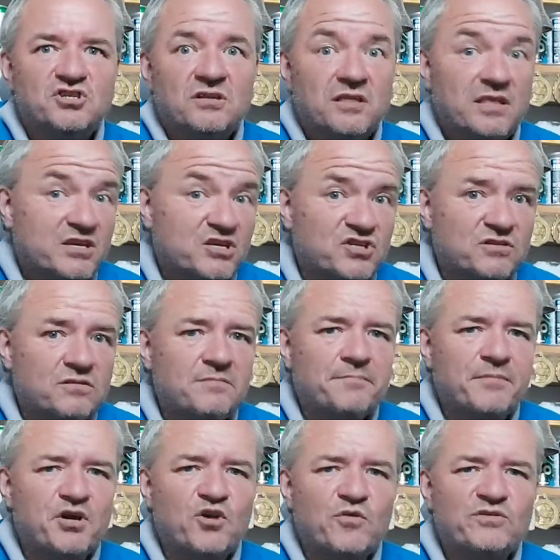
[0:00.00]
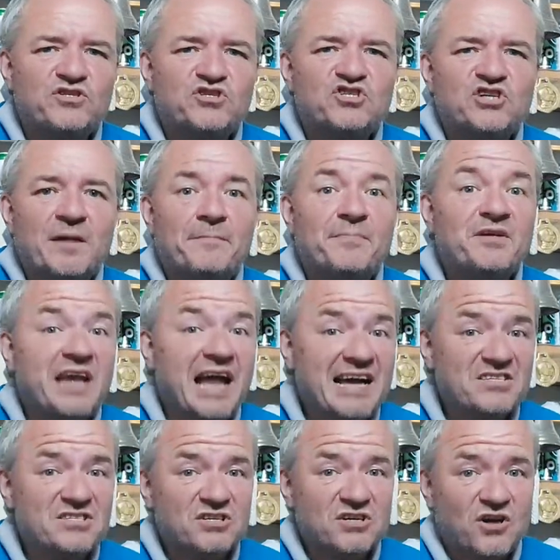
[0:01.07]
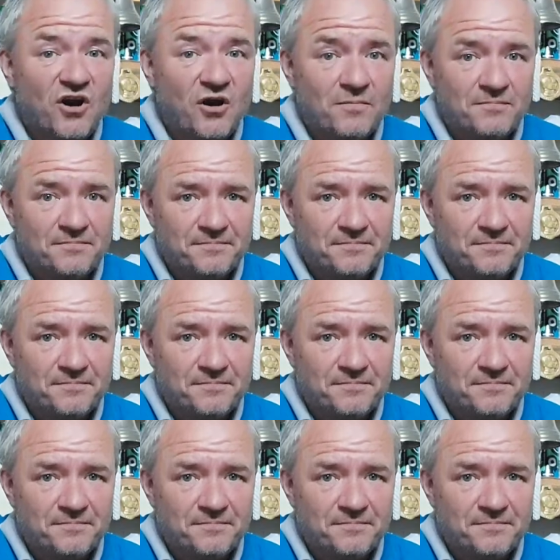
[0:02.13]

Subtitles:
the McEwen's Champion hasn't got.